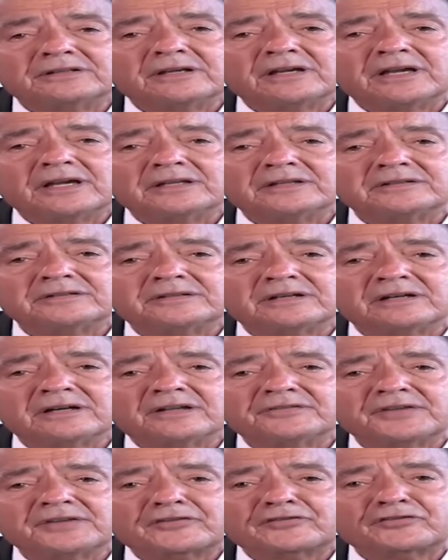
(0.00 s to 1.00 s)
And
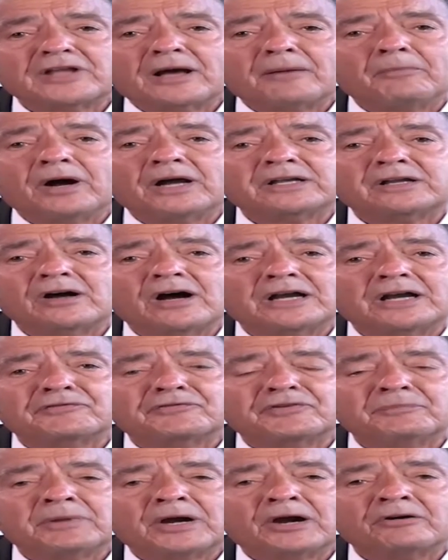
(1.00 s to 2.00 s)
that's not my kind of
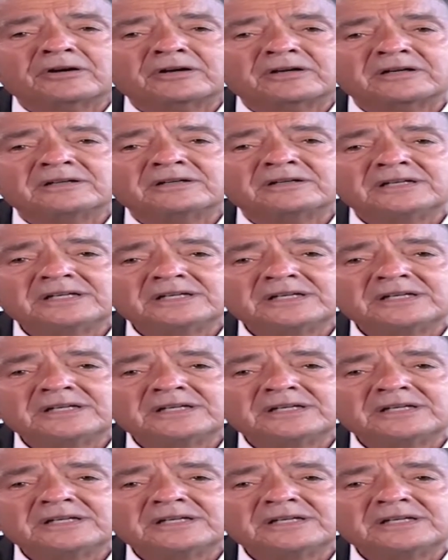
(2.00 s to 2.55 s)
America.